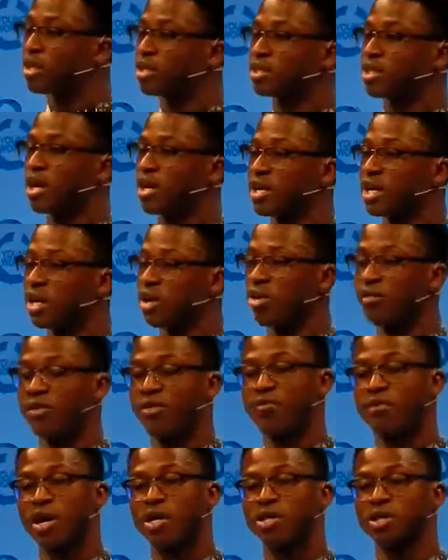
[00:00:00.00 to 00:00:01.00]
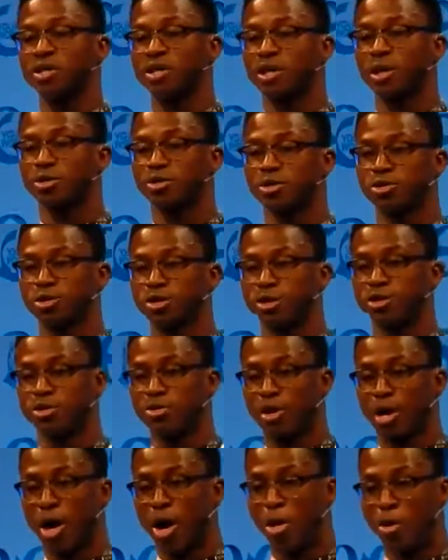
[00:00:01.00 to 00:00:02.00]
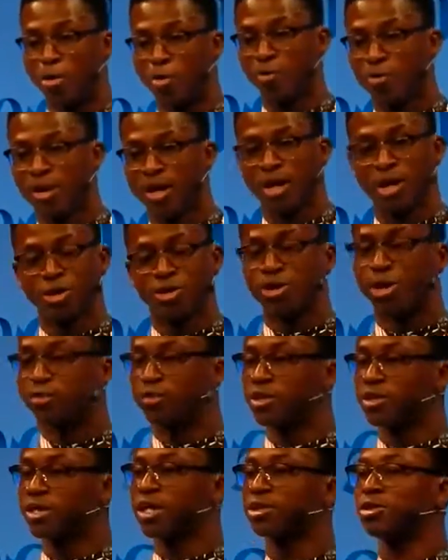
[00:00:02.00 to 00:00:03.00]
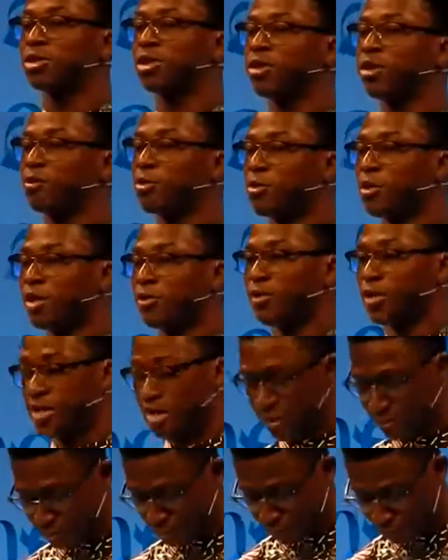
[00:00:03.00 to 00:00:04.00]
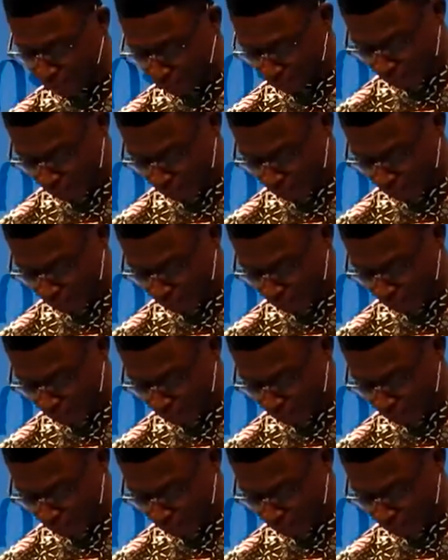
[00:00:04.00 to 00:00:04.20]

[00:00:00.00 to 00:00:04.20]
brilliant idea of inviting child soldiers into our home, John was there to collaborate with him.